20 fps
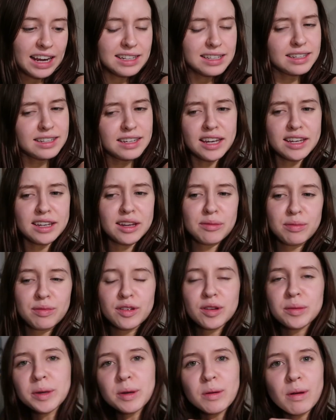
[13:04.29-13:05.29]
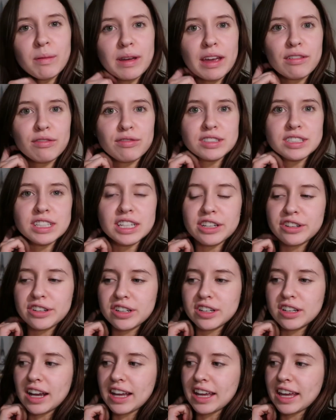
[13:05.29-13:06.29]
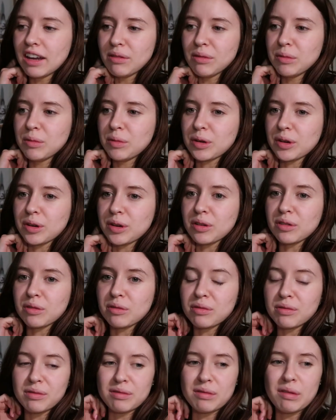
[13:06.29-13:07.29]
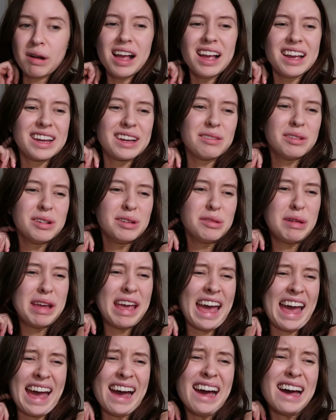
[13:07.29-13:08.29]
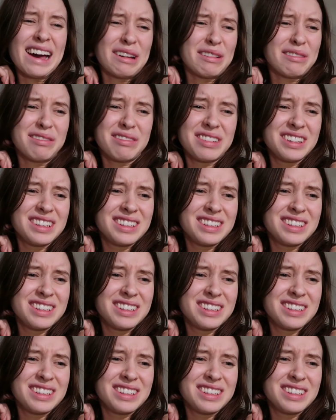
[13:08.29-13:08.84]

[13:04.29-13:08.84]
I didn't end up filming what we ate for dinner. I can't remember why. What did we have?